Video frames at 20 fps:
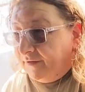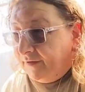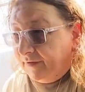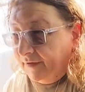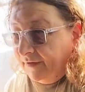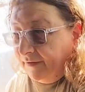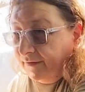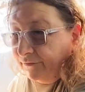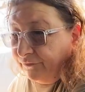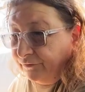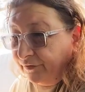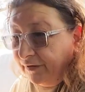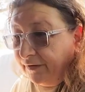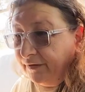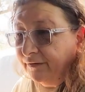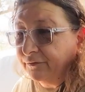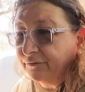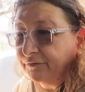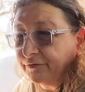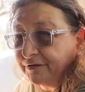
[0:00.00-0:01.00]
and the
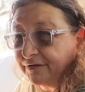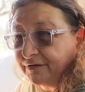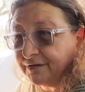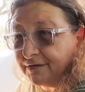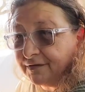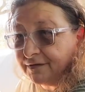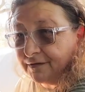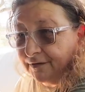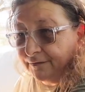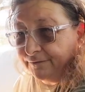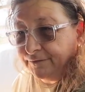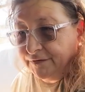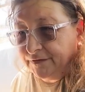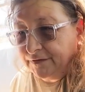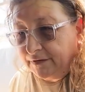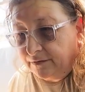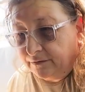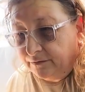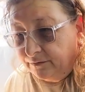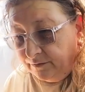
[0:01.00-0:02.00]
Wranglers and stuff.
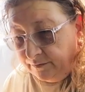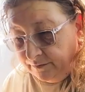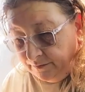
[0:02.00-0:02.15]
So,